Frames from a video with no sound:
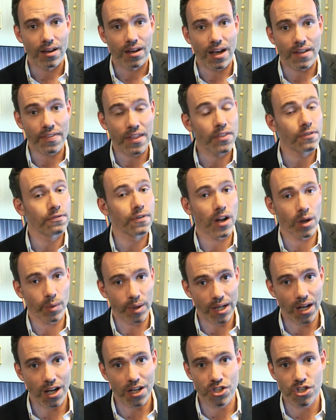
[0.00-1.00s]
And then the
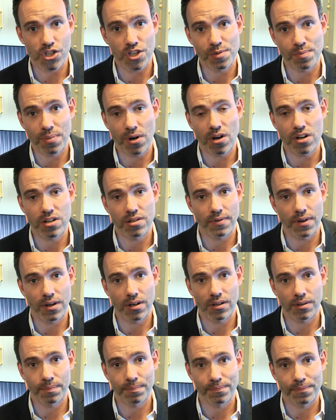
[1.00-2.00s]
following night, she's part of
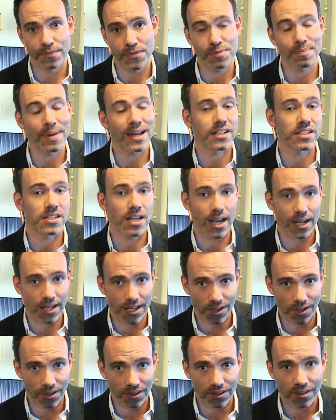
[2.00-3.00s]
our
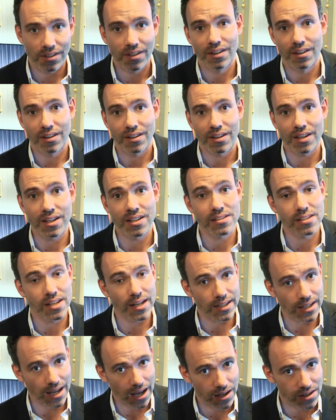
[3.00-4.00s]
spectacular in
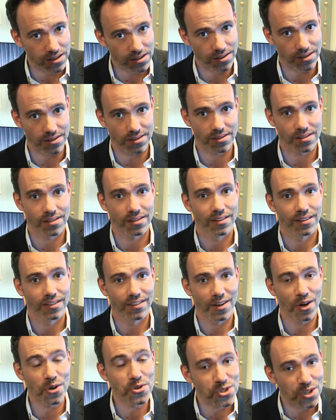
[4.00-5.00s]
St. Canis's,
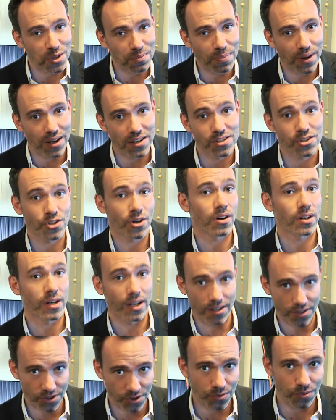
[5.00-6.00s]
hosted by
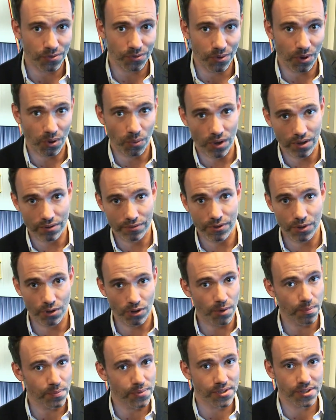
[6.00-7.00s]
Stargaze, who are one of
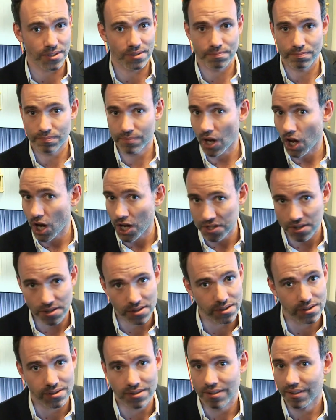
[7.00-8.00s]
Europe's
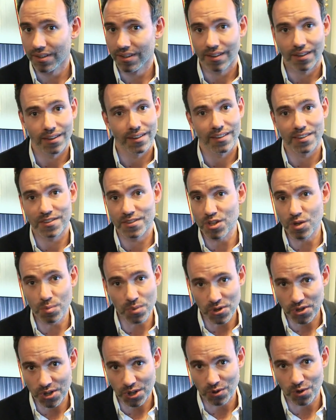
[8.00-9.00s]
hottest new
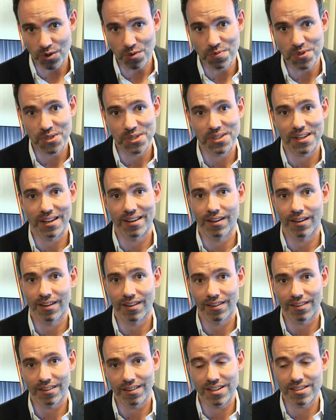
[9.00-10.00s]
music groups.
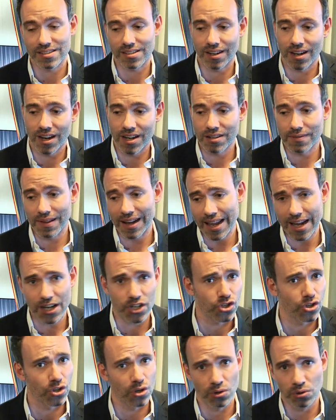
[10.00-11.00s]
It's a kind of
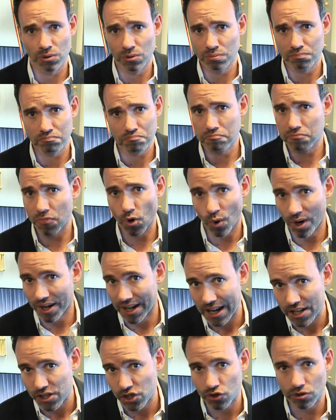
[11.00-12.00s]

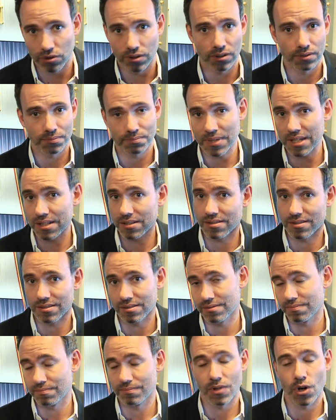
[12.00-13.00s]
electro-orchestral
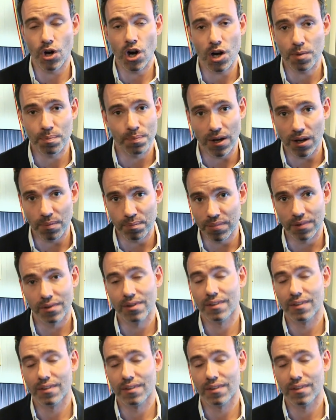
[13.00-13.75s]
meets art pop